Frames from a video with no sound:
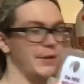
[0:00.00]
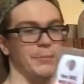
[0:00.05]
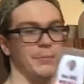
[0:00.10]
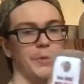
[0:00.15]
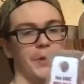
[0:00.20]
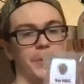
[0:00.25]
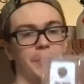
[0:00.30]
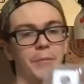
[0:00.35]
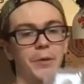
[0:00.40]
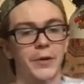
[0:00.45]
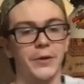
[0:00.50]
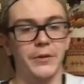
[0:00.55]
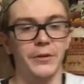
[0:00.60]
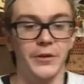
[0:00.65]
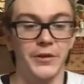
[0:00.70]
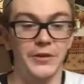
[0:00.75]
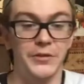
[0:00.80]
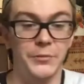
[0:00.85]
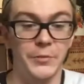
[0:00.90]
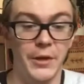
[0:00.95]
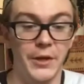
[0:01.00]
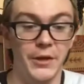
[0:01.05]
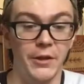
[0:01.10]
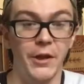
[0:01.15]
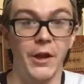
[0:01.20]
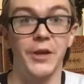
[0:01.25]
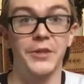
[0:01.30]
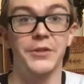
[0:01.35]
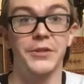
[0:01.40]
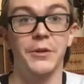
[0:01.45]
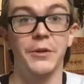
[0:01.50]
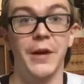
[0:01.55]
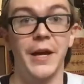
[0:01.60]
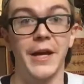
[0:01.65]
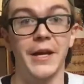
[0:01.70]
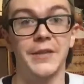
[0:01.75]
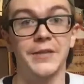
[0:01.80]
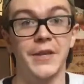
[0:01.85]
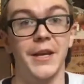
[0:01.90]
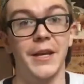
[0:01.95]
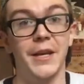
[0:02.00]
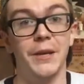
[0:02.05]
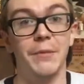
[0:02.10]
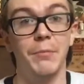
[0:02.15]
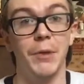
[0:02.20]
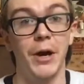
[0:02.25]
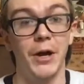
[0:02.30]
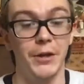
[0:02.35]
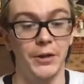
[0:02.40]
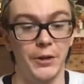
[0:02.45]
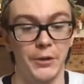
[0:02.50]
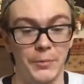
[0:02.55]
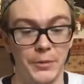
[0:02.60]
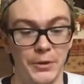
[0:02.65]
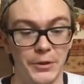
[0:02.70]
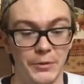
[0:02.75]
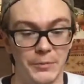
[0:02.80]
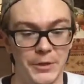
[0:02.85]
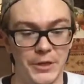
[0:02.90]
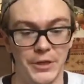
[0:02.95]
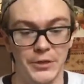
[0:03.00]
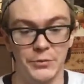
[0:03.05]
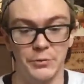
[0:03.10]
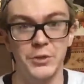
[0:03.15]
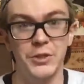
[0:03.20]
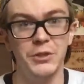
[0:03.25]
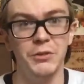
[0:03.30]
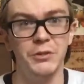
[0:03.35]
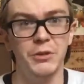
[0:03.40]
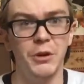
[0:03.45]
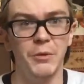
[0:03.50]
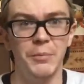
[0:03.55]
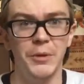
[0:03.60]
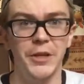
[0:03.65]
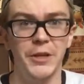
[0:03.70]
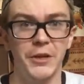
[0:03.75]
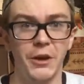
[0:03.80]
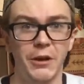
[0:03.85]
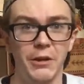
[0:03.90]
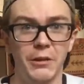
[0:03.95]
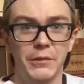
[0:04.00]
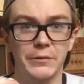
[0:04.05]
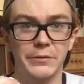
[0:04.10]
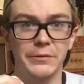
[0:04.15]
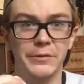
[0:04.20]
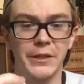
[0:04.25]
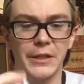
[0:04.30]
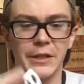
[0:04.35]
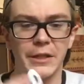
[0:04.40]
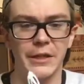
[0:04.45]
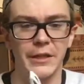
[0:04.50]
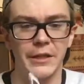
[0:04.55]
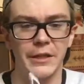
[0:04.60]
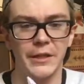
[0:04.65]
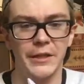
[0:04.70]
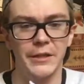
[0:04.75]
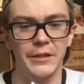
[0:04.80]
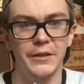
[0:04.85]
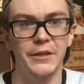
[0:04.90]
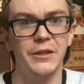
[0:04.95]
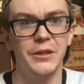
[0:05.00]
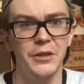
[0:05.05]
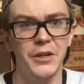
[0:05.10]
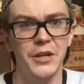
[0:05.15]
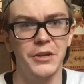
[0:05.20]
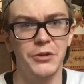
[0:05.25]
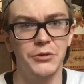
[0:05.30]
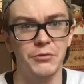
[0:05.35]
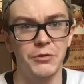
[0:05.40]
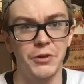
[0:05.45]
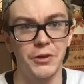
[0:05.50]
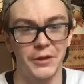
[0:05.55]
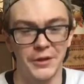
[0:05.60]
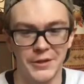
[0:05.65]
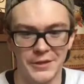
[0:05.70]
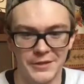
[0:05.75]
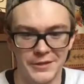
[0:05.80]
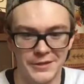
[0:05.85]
belt buckle as well also has a bottle opener because when you go play golf, you get drunk.